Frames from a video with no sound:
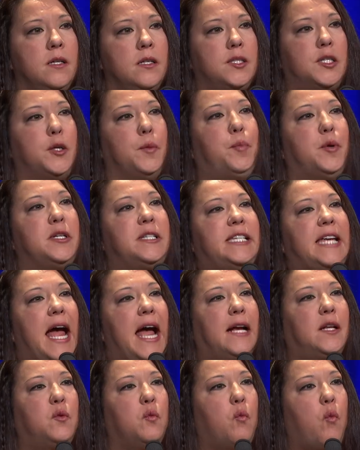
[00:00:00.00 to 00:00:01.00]
to
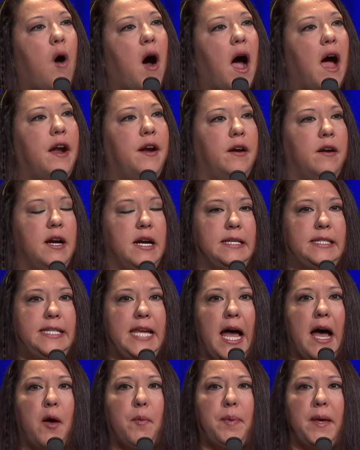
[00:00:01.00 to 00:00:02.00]
protect water and
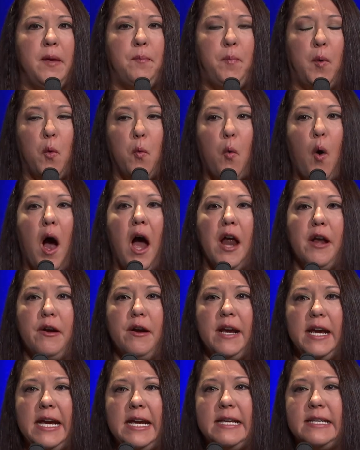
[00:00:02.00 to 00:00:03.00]
tell people water
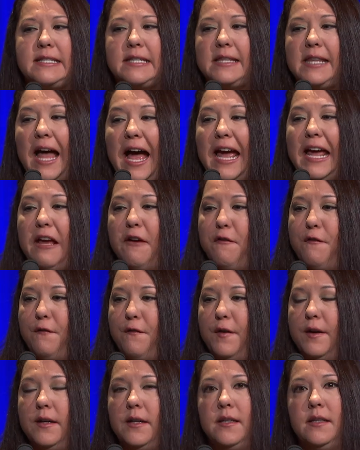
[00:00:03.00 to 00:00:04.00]
is life.